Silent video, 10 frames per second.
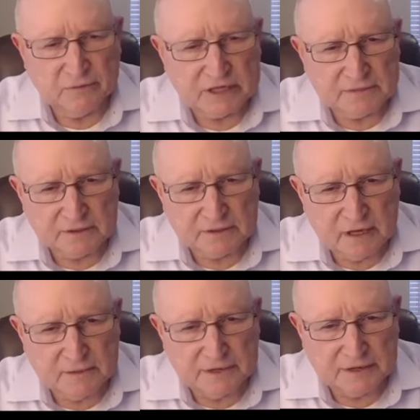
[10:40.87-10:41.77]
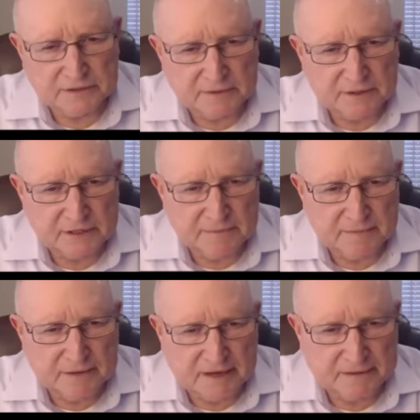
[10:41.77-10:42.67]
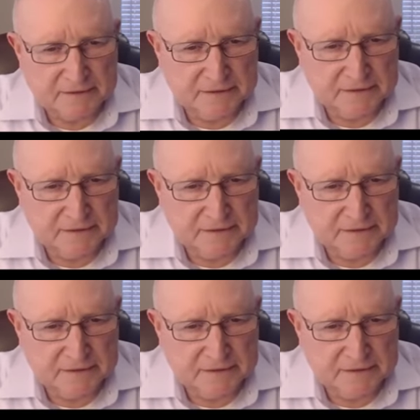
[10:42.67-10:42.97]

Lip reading: reasonable accommodation needs to be made.